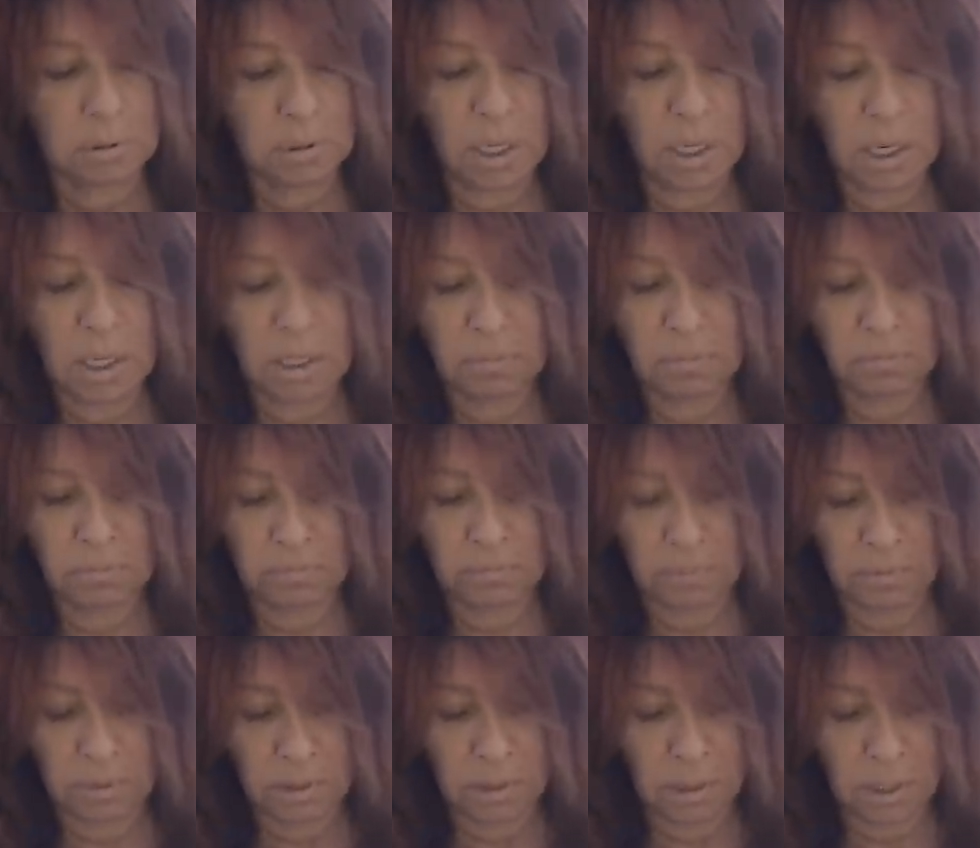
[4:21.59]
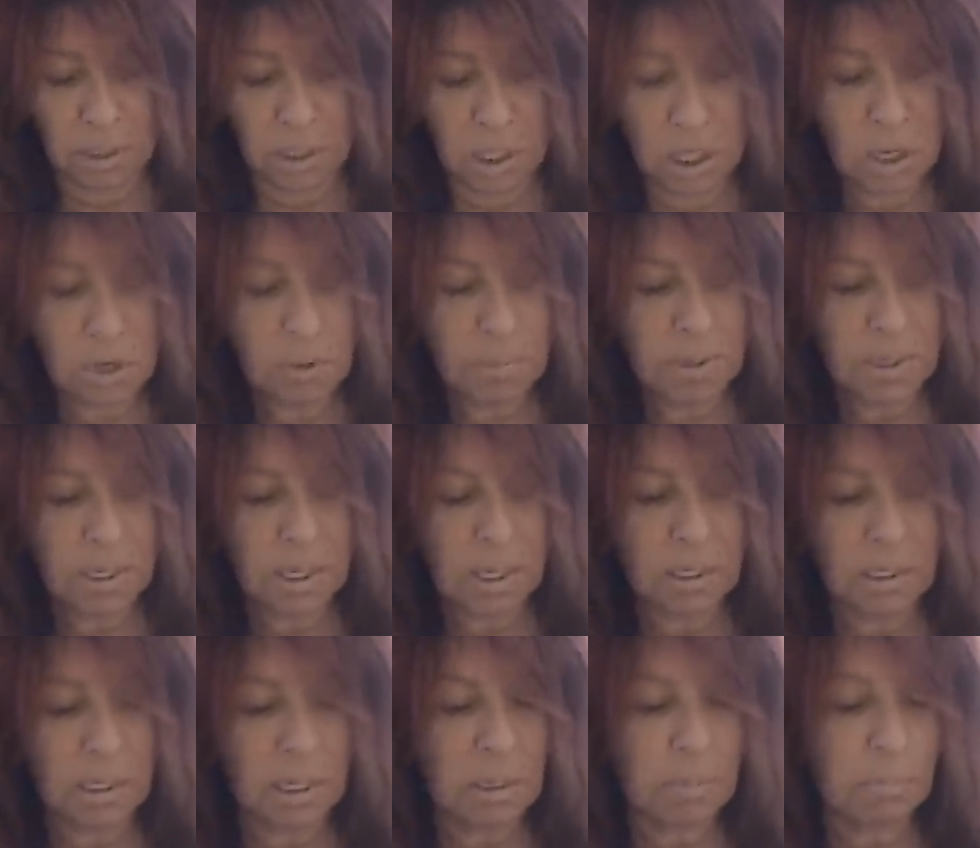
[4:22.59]
Okay, a new
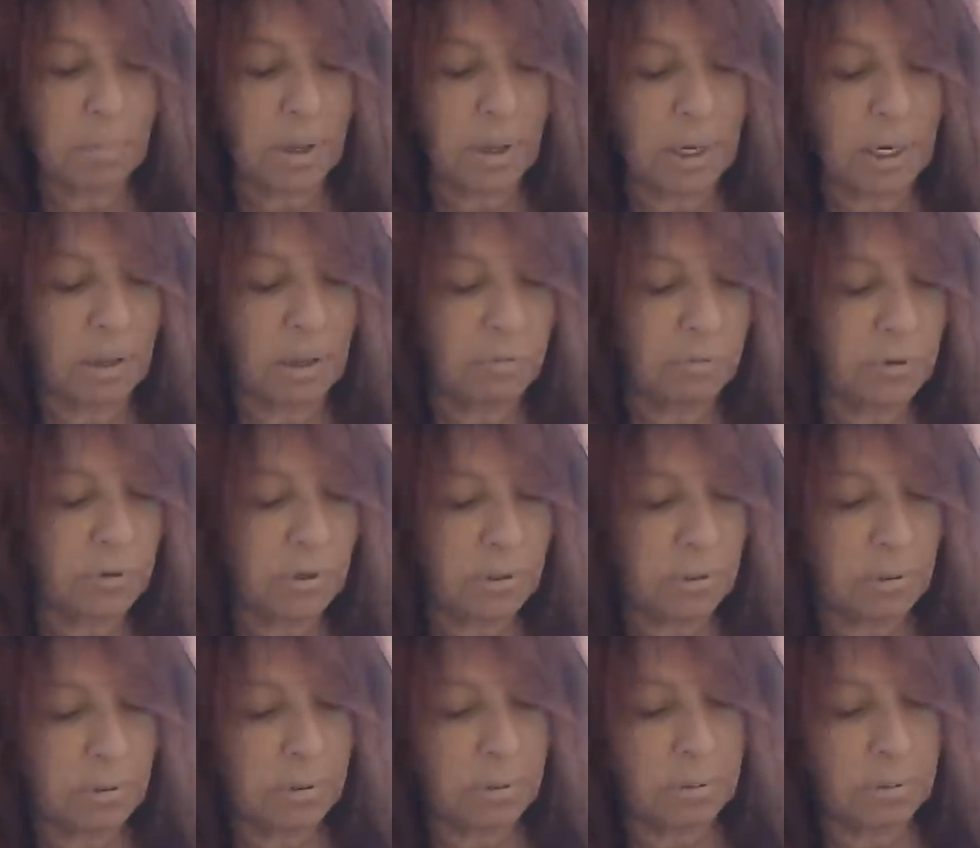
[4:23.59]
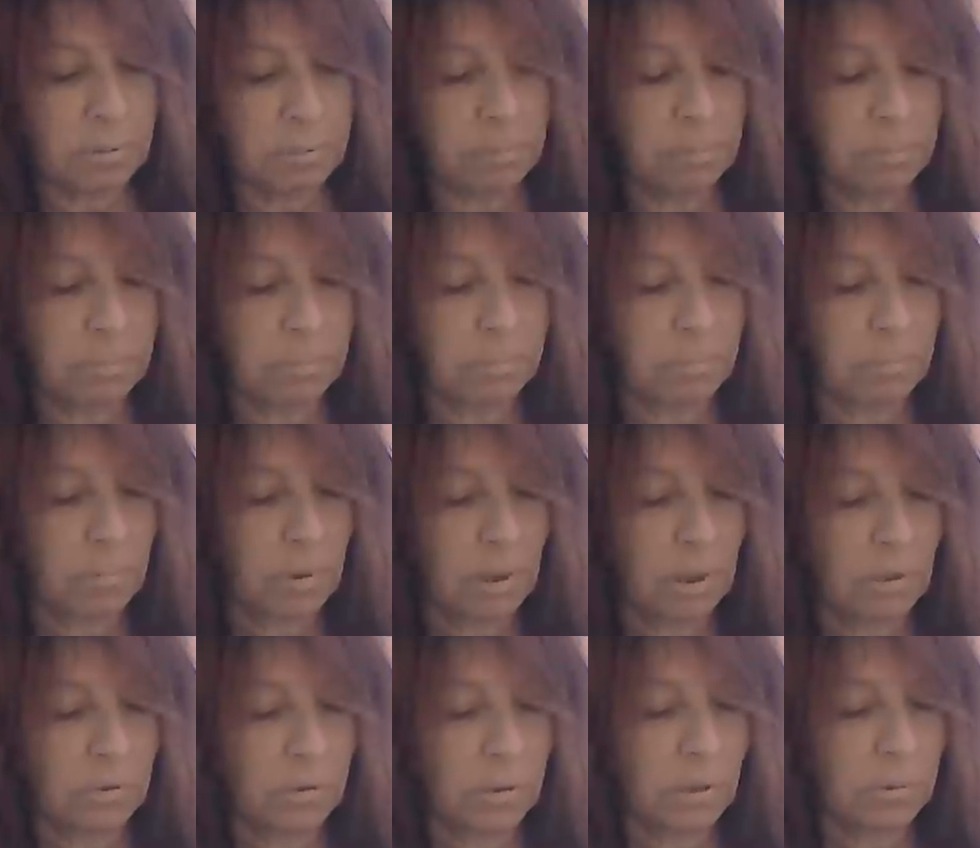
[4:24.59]
beginning, but I feel
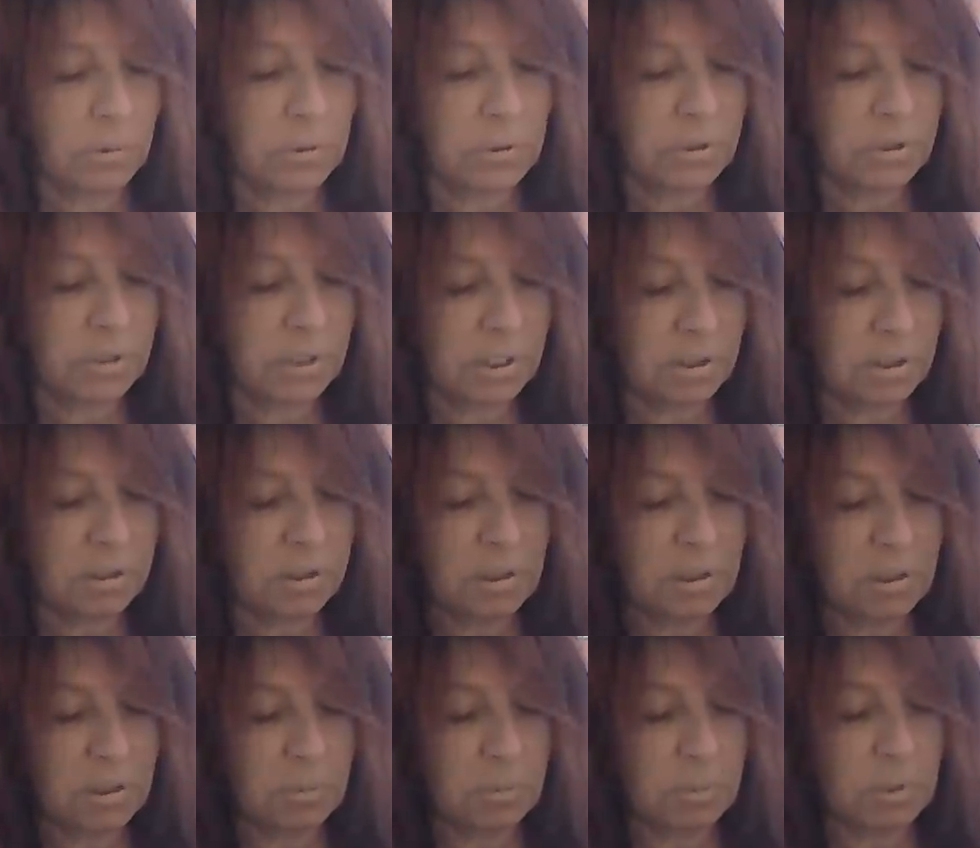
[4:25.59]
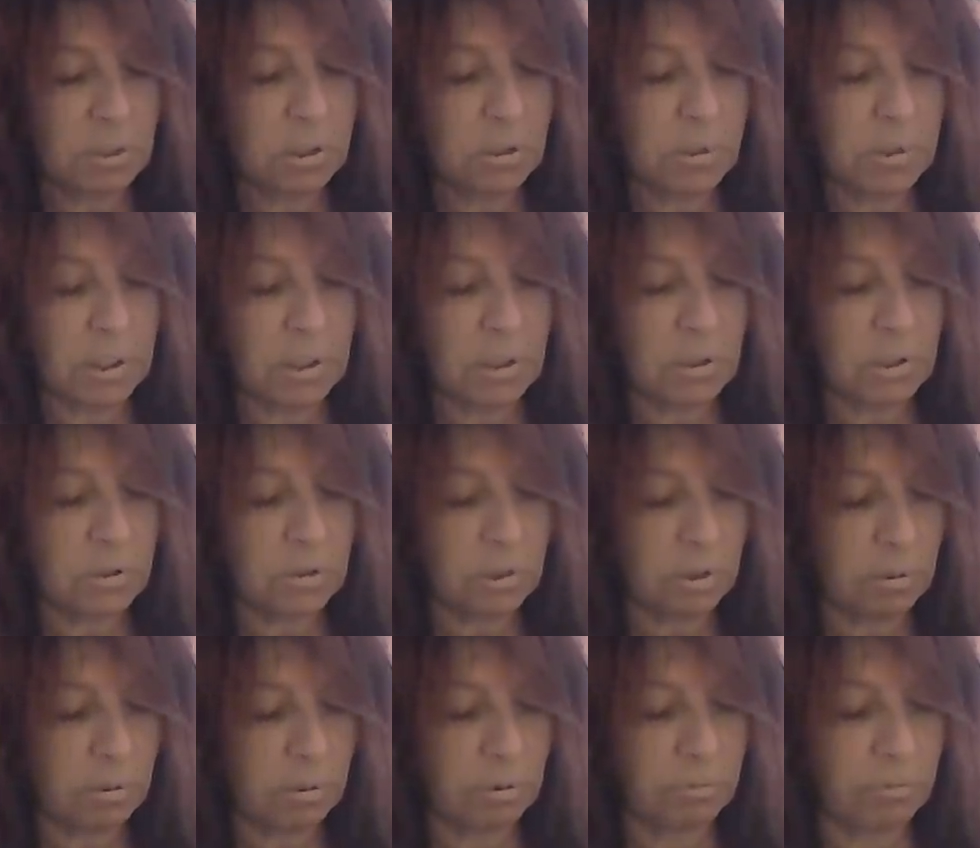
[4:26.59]
there was distance between the
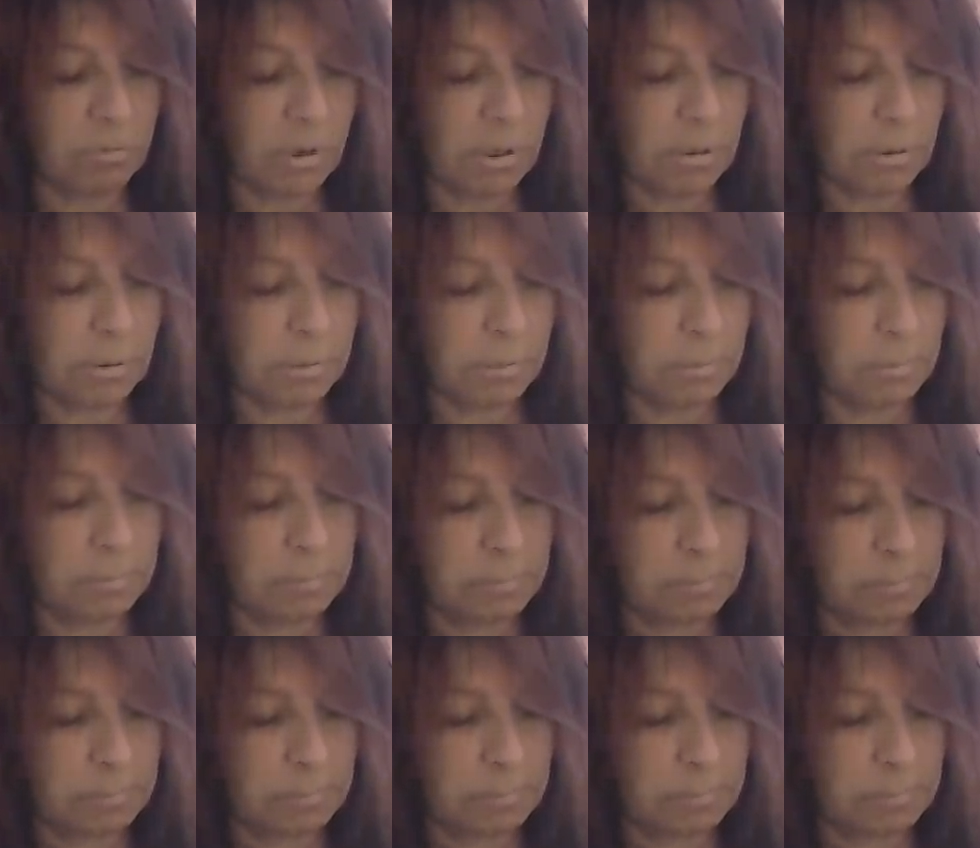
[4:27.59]
two of you.